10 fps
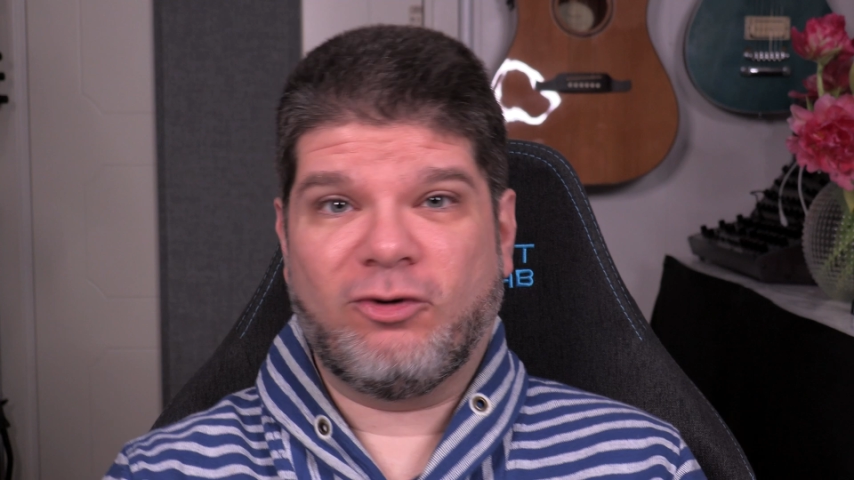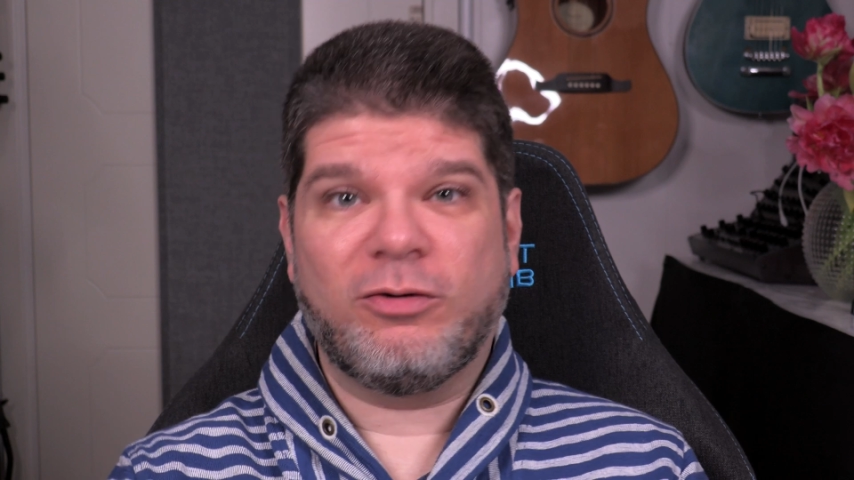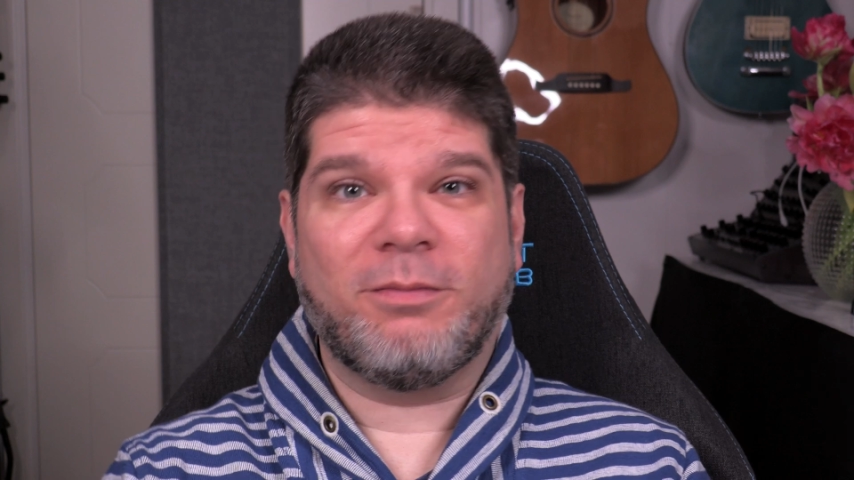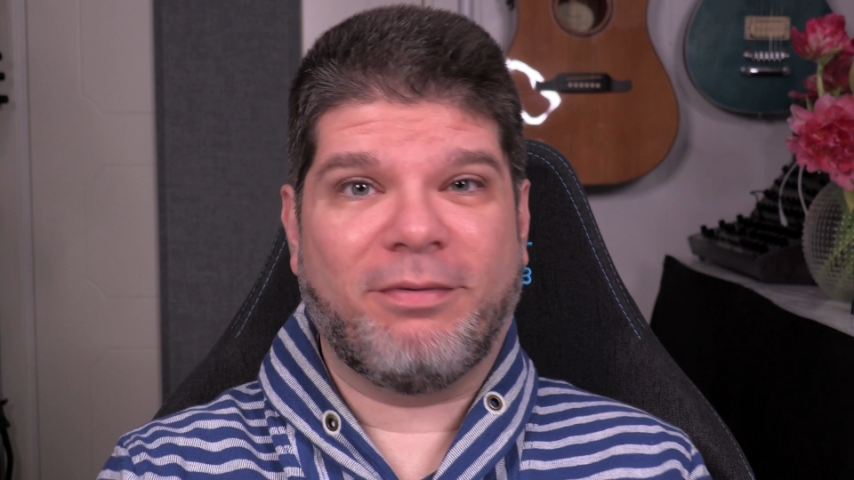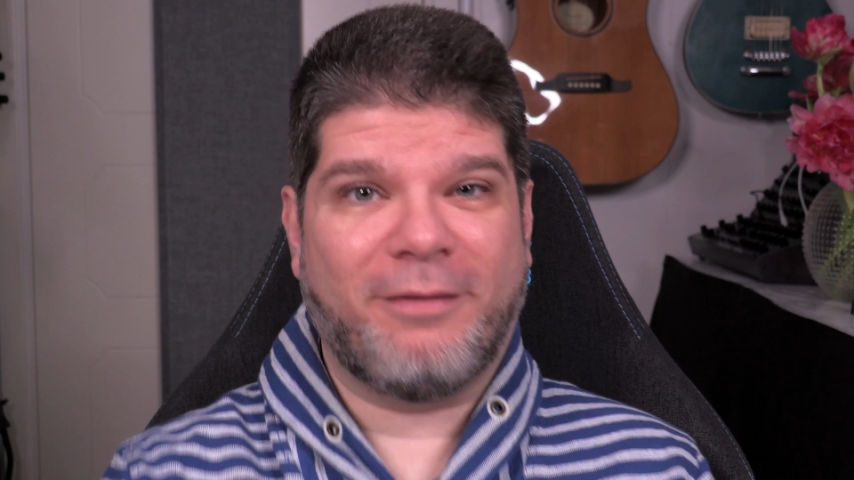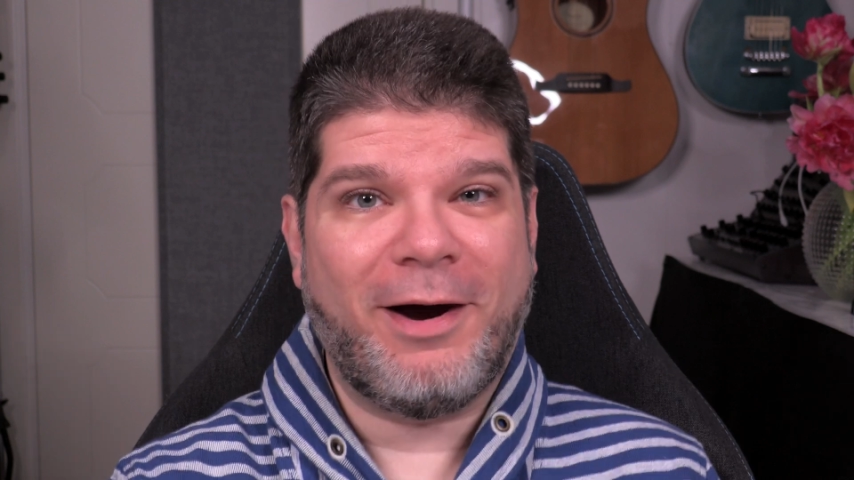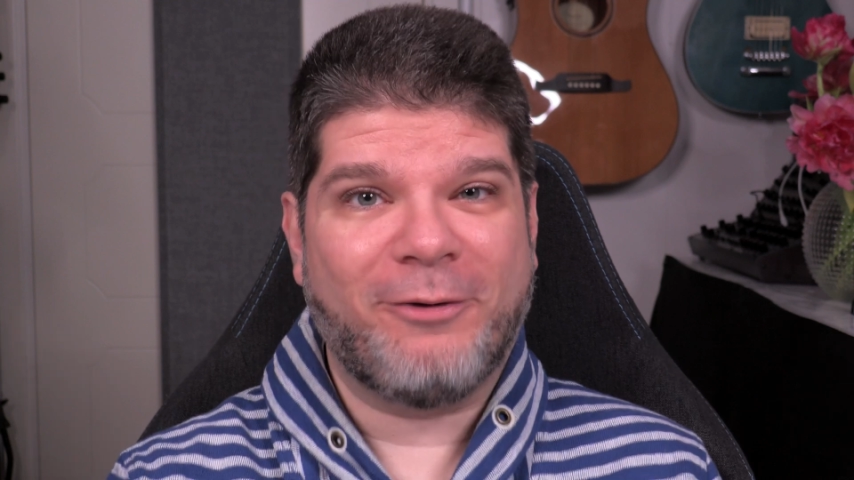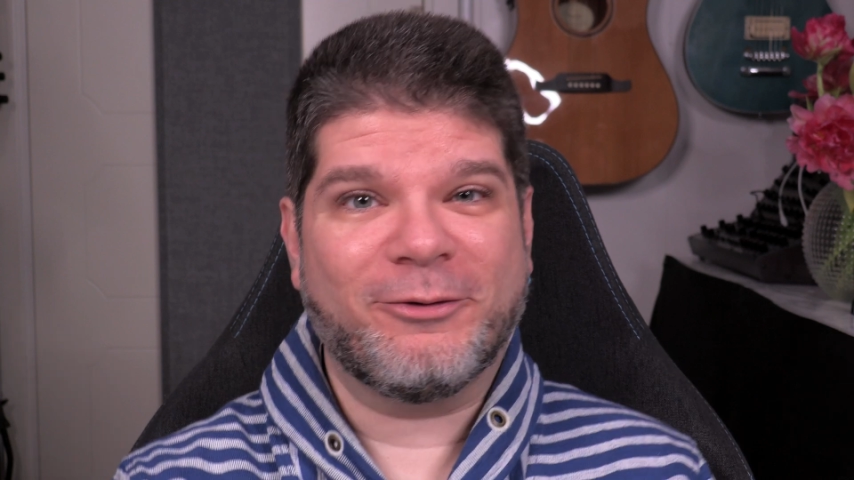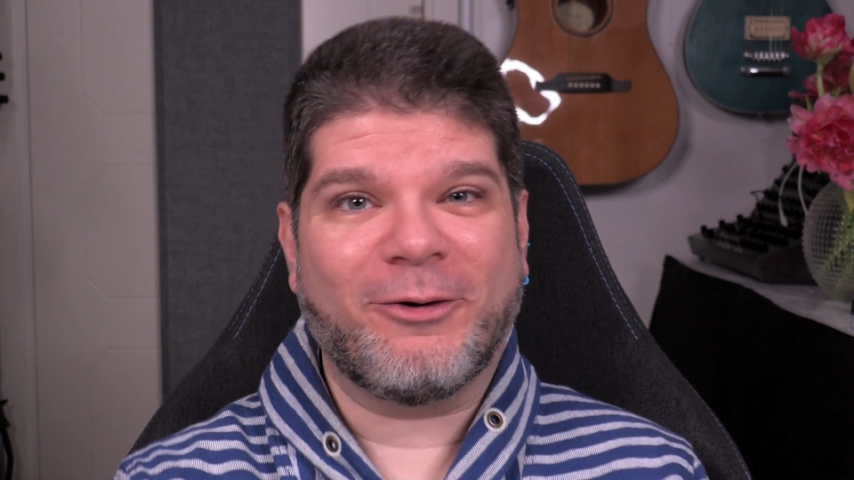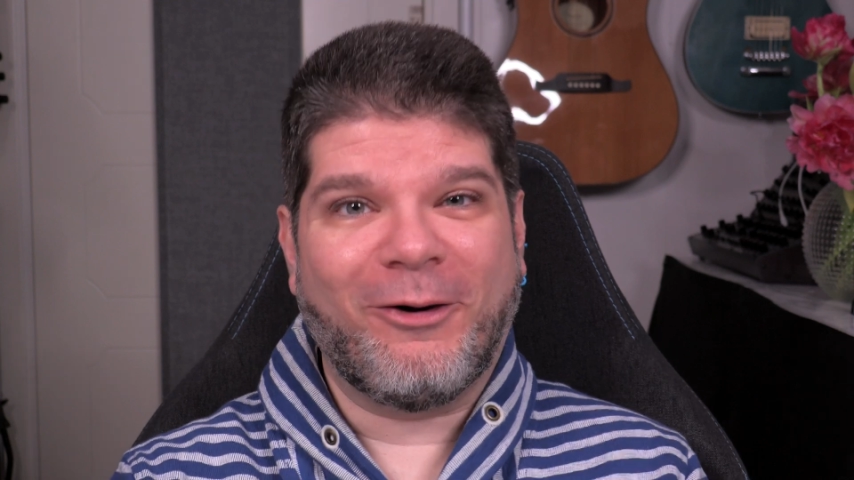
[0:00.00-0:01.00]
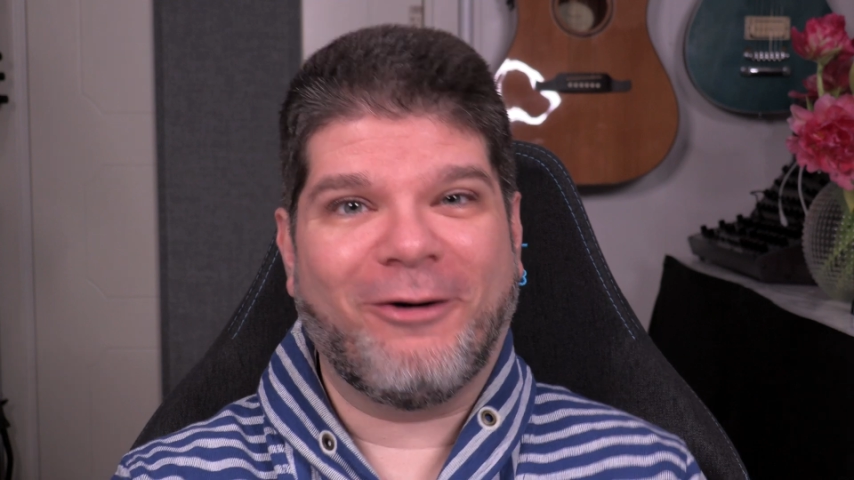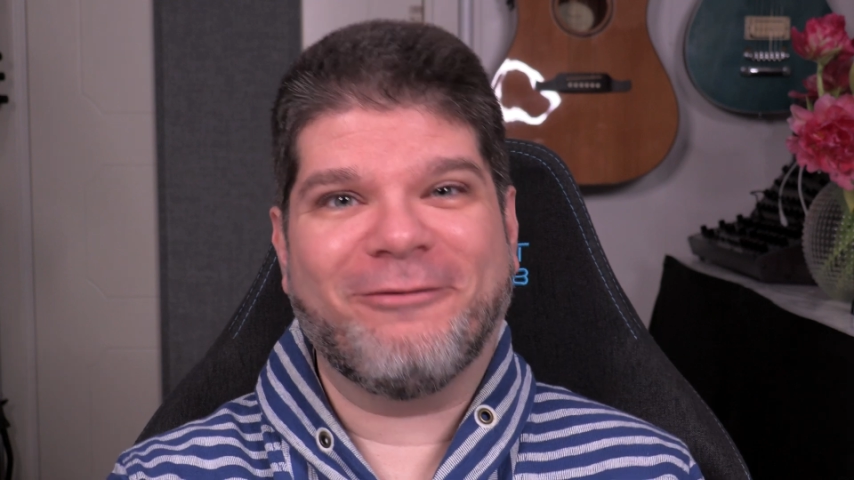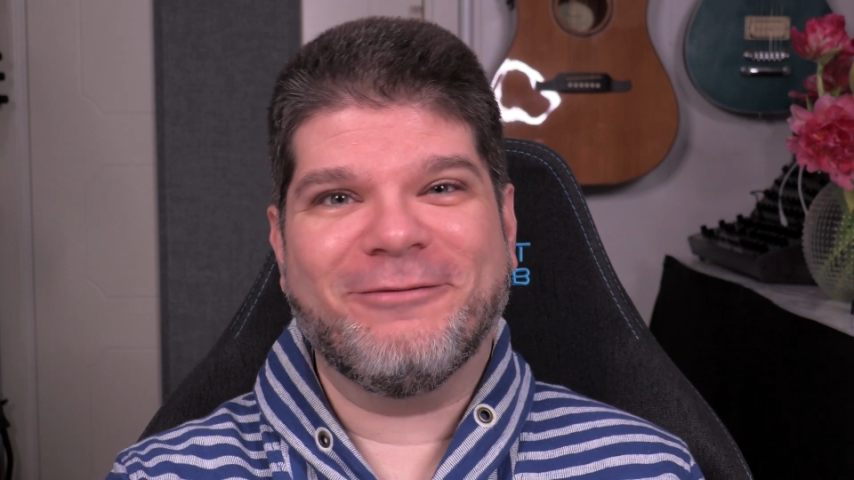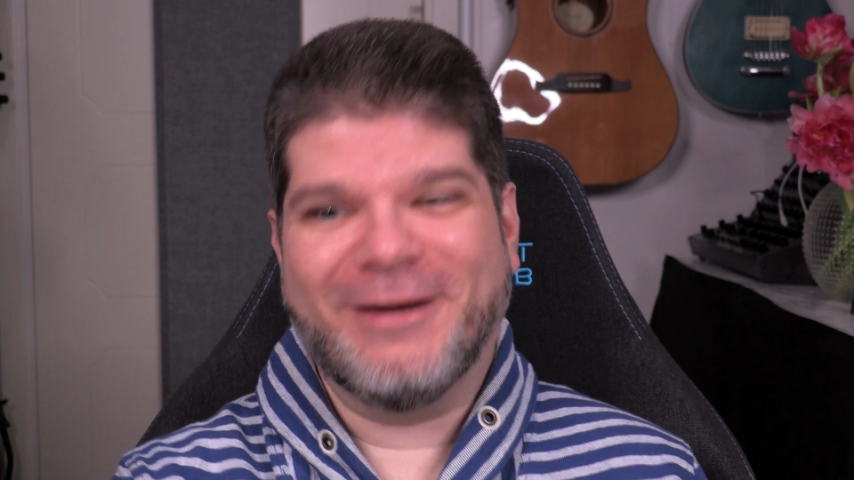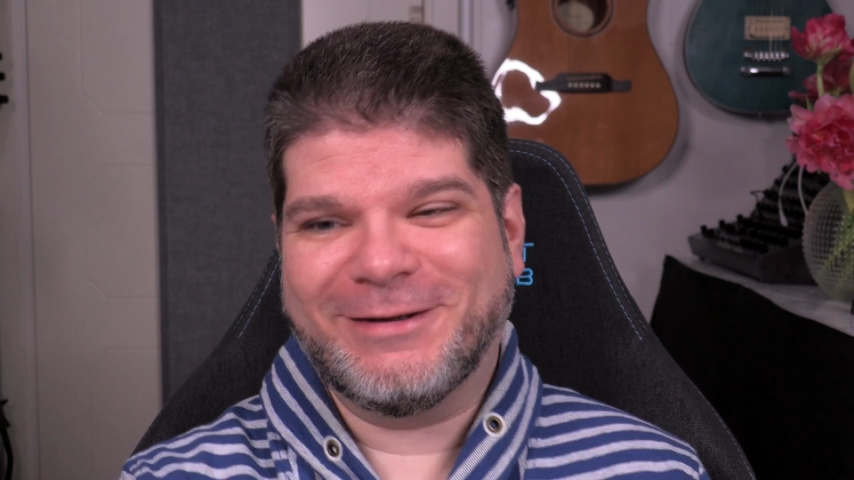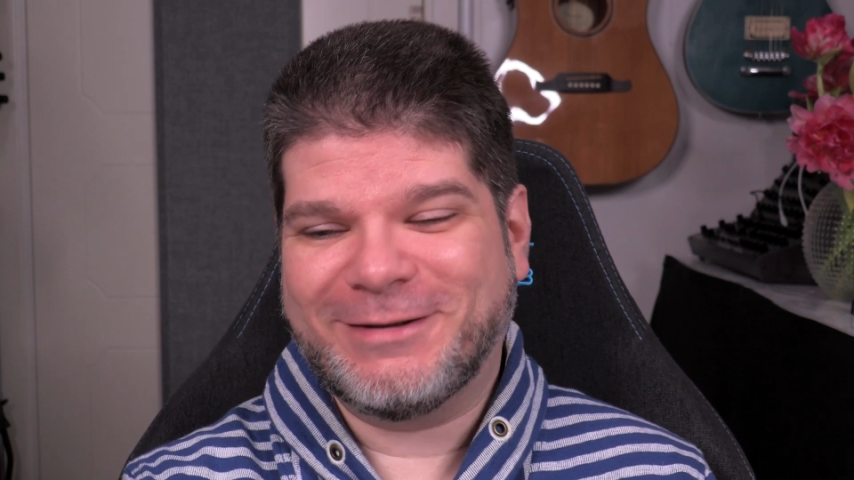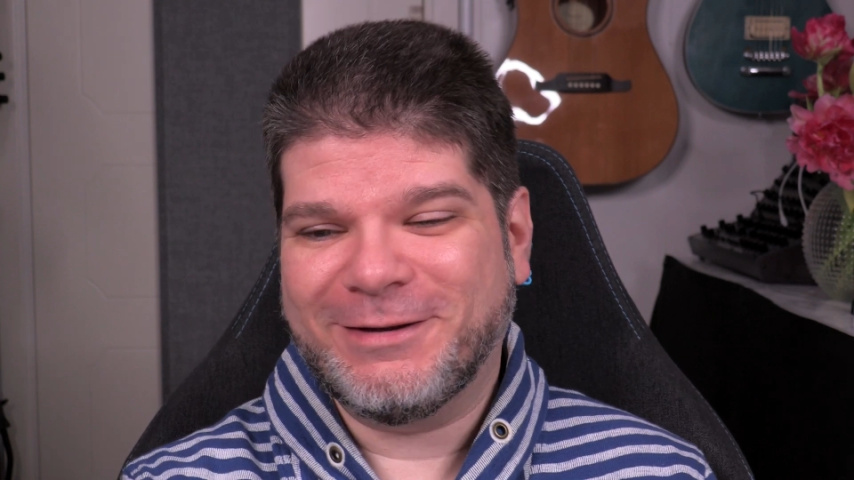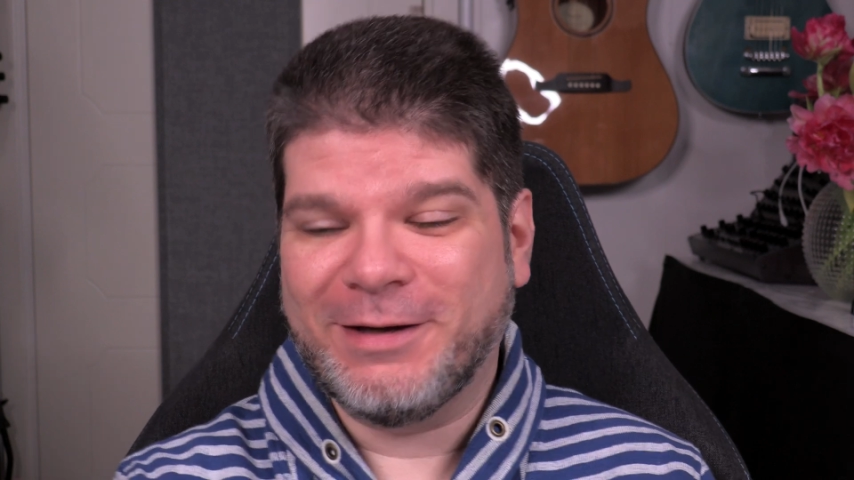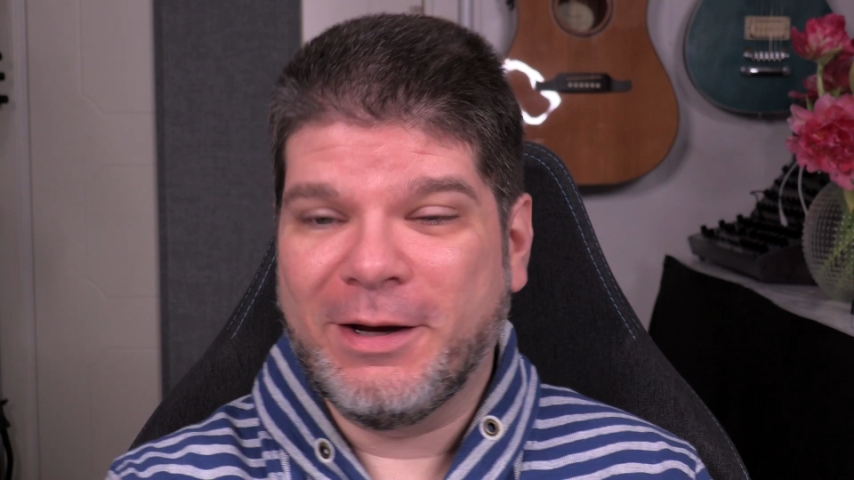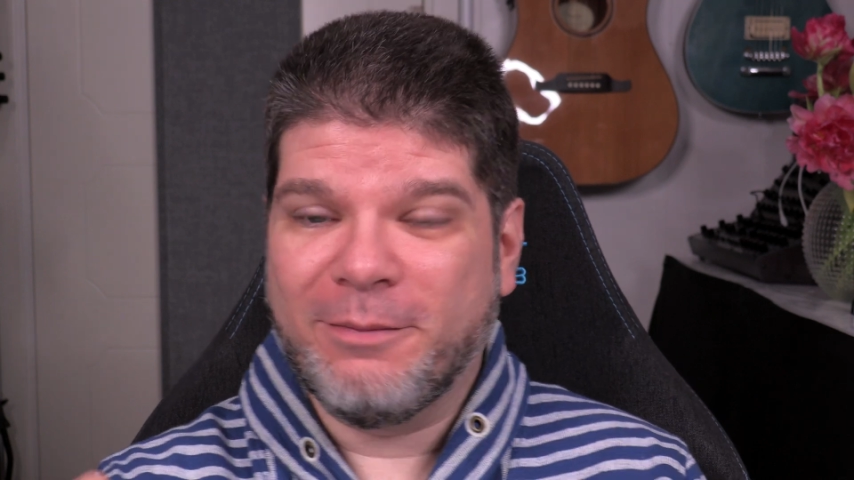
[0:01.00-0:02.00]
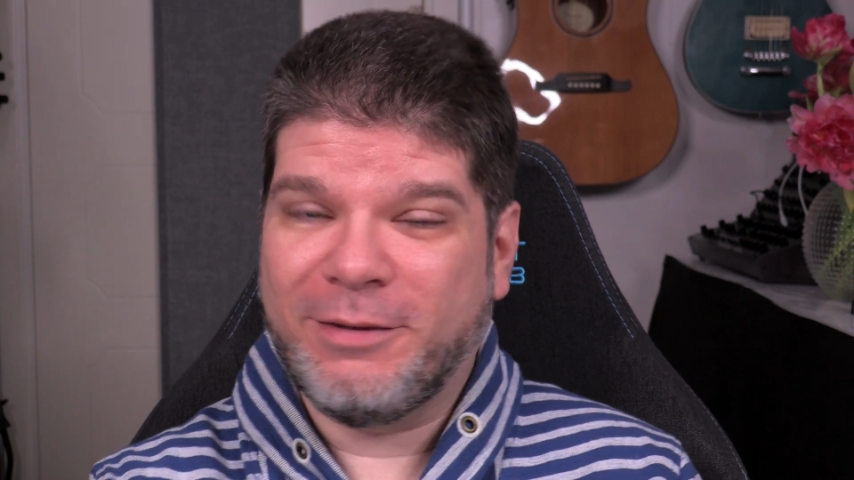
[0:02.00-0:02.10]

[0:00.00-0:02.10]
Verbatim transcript: actually proud of Desta